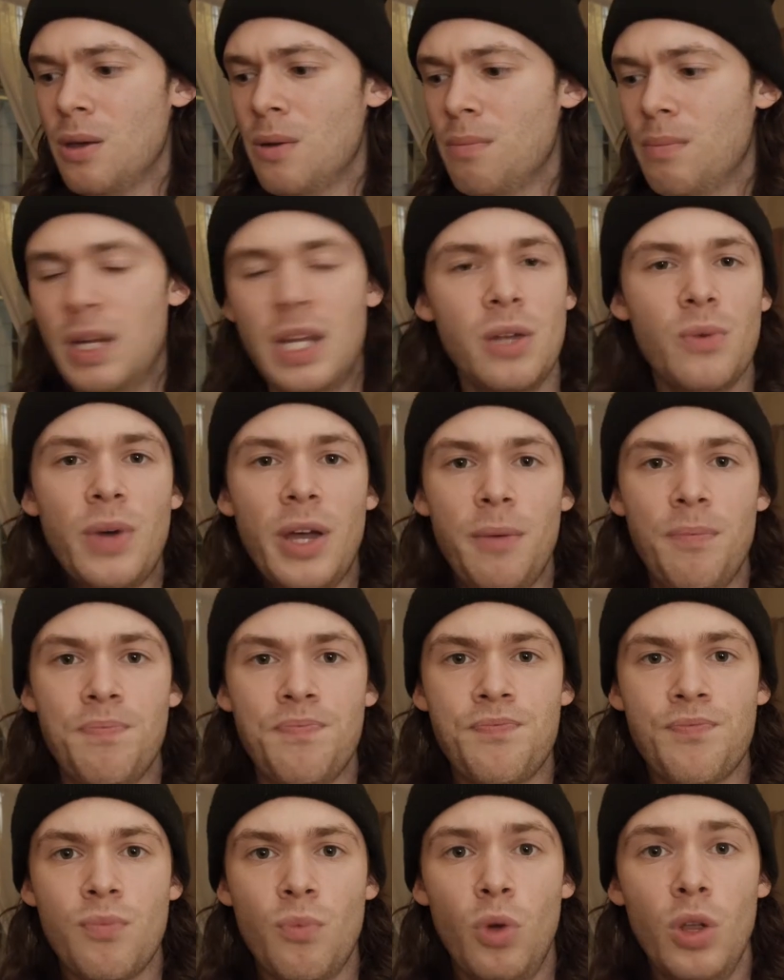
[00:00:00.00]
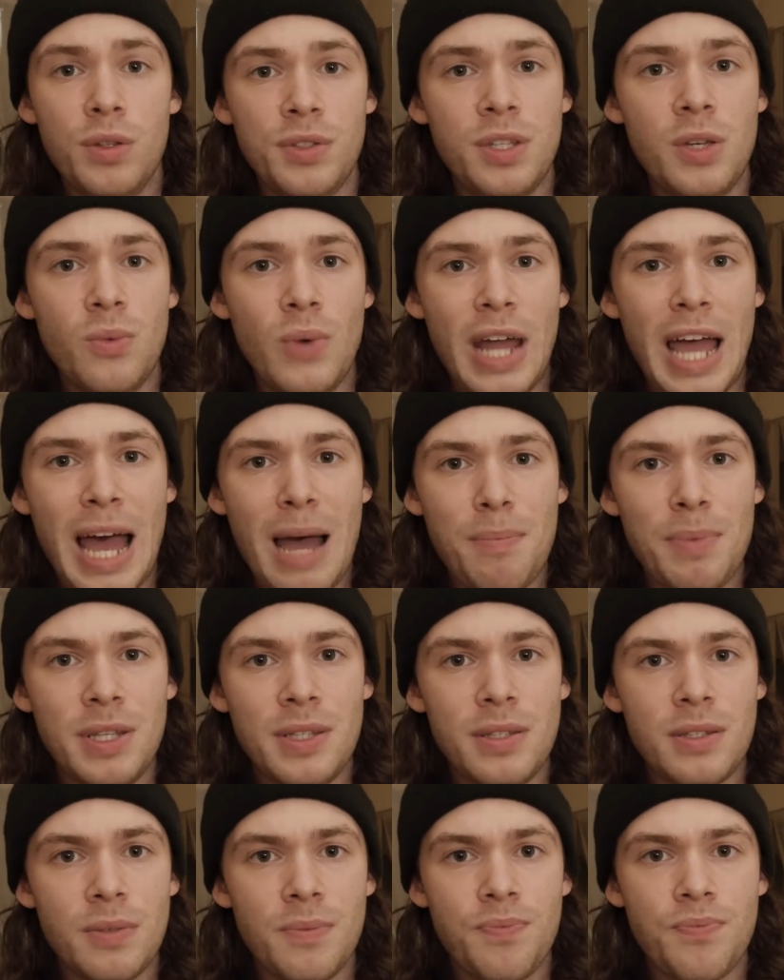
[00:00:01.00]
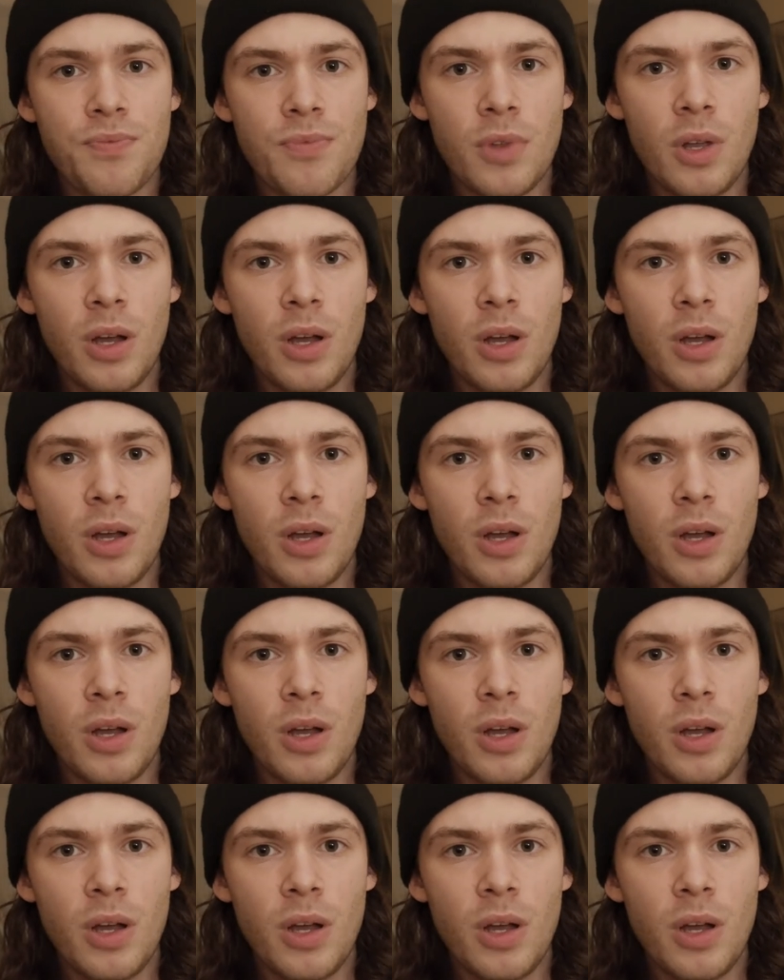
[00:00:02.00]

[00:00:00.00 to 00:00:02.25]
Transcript: But anyway, we'll see what happens.